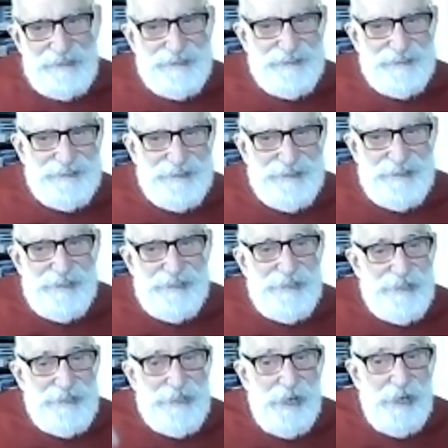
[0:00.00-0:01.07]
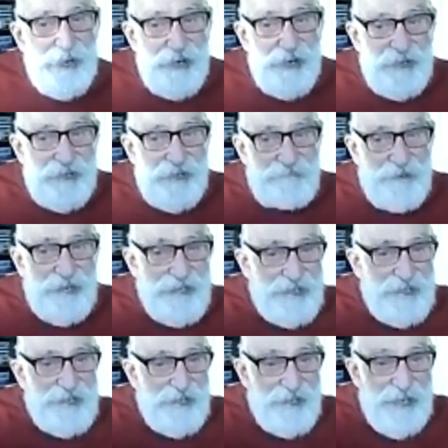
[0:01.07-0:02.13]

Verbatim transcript: The stars, my dear,